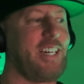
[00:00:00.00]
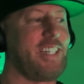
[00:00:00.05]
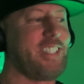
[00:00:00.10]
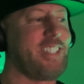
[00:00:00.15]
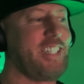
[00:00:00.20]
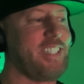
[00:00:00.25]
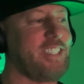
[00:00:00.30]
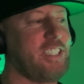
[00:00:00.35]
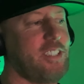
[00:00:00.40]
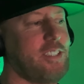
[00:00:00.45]
I
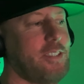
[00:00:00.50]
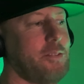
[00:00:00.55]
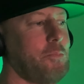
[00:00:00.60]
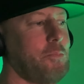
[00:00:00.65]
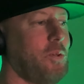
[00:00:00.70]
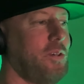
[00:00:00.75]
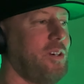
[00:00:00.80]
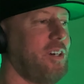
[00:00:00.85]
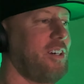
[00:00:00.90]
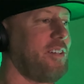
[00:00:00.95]
think this is
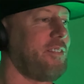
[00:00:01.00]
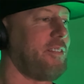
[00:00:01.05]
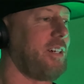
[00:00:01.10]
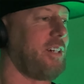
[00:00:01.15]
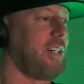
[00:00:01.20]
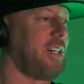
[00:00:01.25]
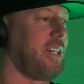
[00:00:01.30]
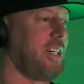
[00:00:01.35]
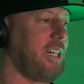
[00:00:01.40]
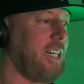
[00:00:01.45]
more of
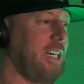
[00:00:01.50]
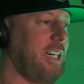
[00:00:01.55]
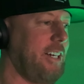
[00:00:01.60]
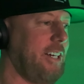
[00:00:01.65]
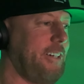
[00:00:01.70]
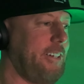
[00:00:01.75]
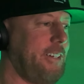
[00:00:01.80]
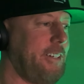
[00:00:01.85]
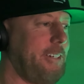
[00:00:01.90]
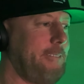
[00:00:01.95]
a
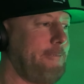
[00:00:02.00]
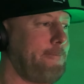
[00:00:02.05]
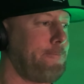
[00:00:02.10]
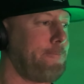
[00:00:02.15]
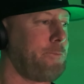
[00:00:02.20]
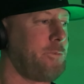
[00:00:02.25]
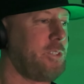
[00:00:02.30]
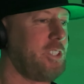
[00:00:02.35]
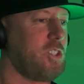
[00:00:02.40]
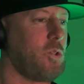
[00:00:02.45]
uh,
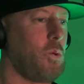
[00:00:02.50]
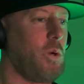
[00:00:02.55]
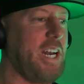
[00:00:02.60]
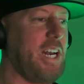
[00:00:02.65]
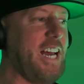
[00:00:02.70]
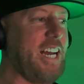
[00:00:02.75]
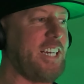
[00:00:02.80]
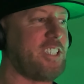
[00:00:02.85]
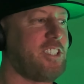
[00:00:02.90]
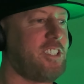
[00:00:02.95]
just a
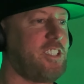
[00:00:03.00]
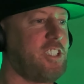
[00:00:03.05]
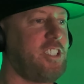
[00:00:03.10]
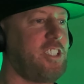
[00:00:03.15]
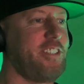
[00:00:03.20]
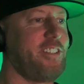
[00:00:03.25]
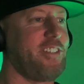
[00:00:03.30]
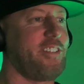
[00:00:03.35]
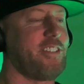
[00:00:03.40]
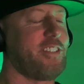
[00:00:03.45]
relaxed,
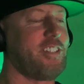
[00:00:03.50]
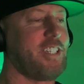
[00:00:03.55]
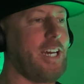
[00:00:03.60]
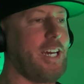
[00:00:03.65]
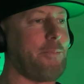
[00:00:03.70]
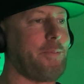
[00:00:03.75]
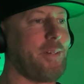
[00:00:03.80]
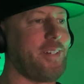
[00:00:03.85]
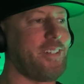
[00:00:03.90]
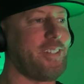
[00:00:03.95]
chill
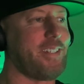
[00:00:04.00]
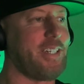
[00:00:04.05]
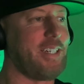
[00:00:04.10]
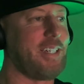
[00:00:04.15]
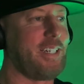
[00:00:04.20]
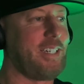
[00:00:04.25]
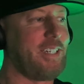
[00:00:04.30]
type of